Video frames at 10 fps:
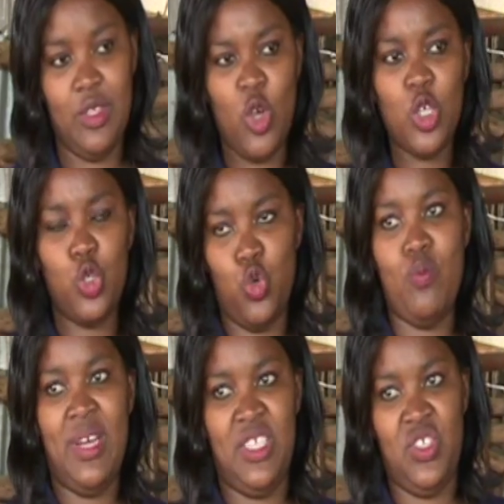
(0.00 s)
not too
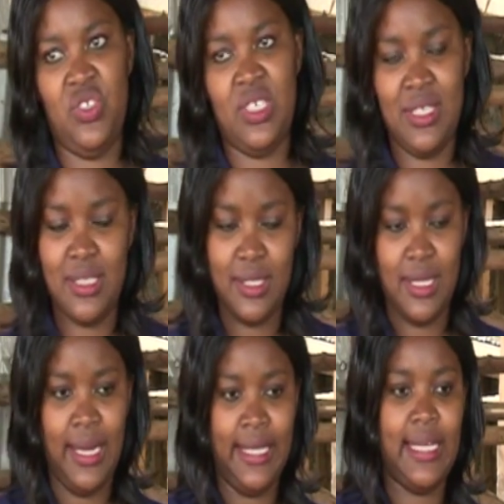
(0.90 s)
much just
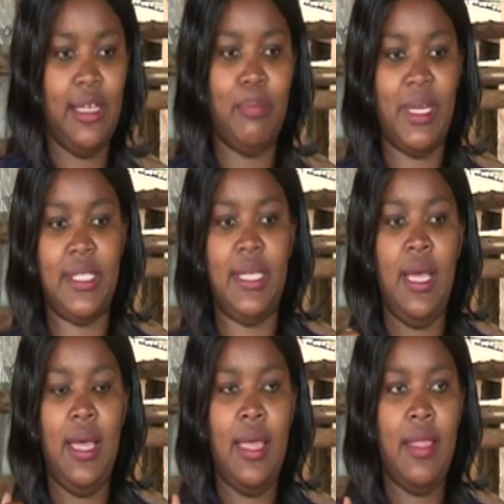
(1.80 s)
a little but
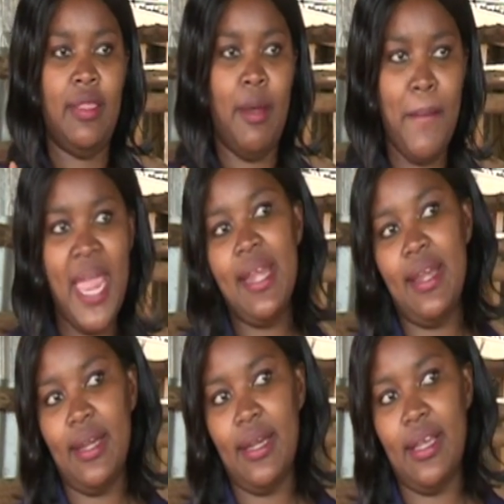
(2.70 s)
the
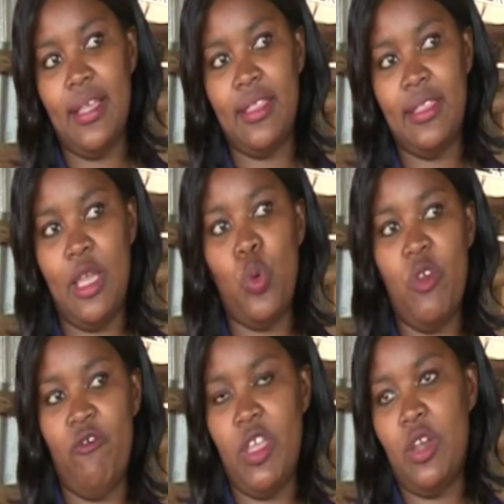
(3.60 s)
main thing
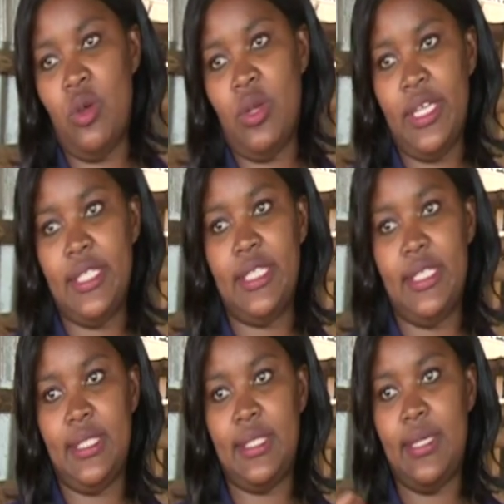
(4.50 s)
we feed on it
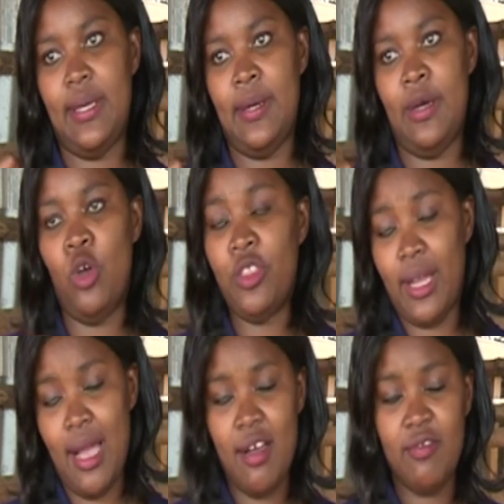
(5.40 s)
is uh, on the
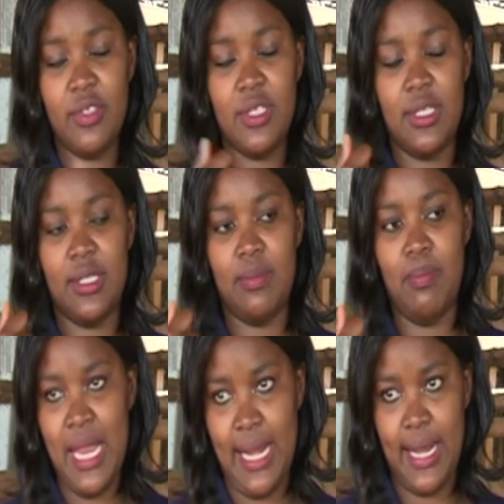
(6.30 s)
calves is
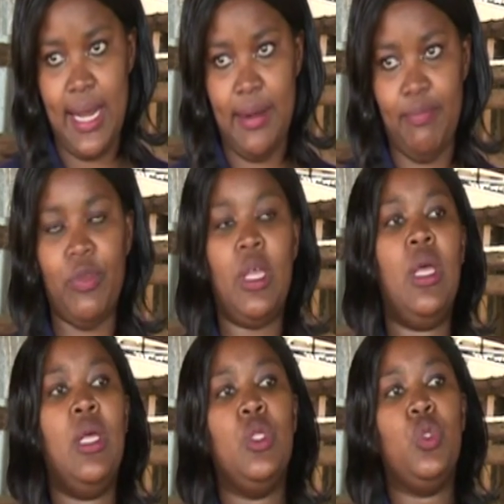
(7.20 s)
milk
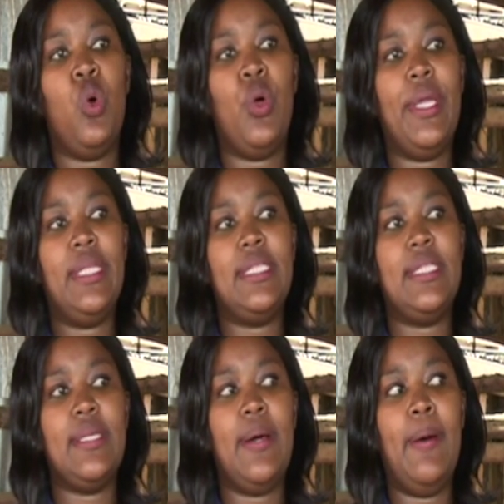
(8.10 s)
so
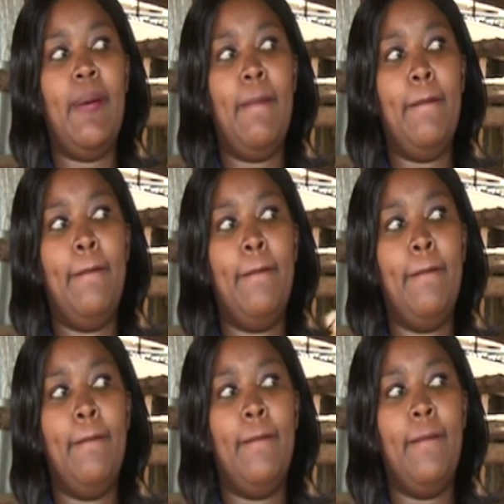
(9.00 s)
it's
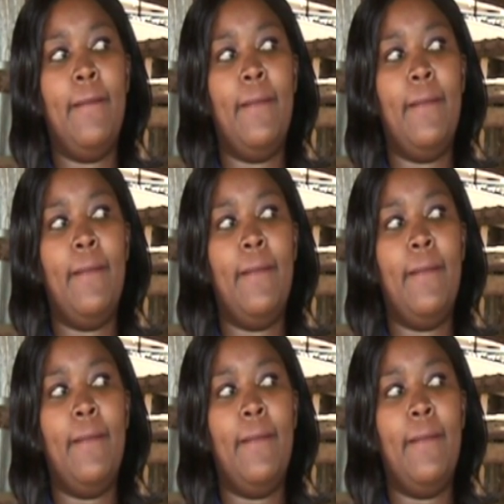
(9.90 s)
um,